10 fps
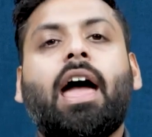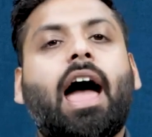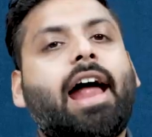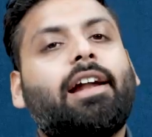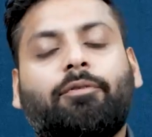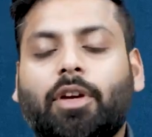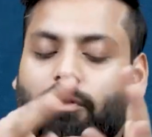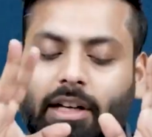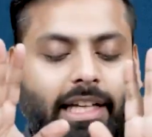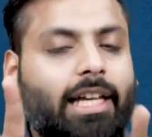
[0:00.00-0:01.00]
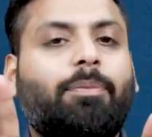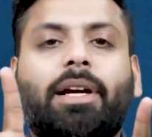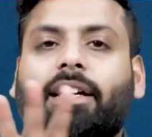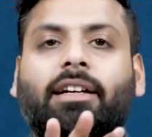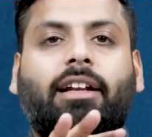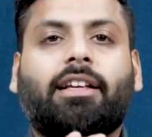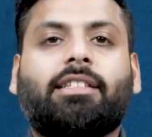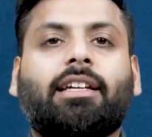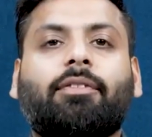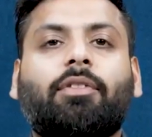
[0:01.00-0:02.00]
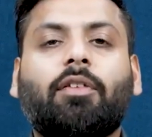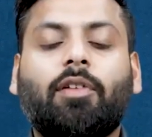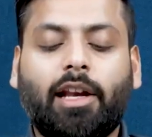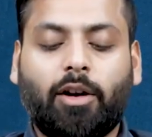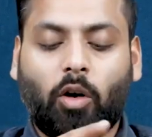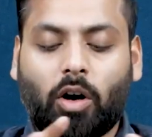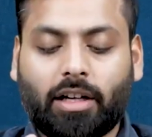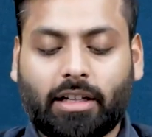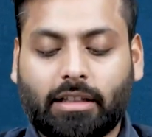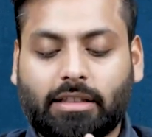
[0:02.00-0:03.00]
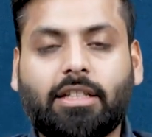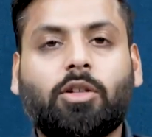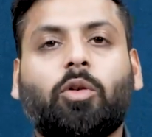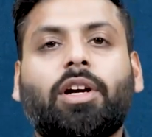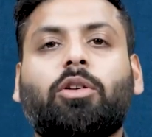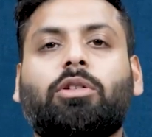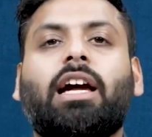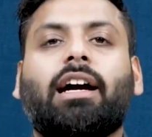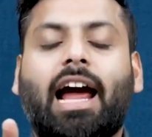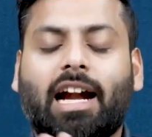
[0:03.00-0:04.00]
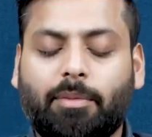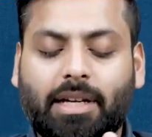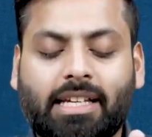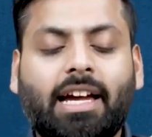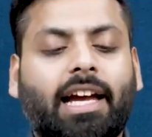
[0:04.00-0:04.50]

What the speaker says: And we will keep it interesting. We will not just go into the academics.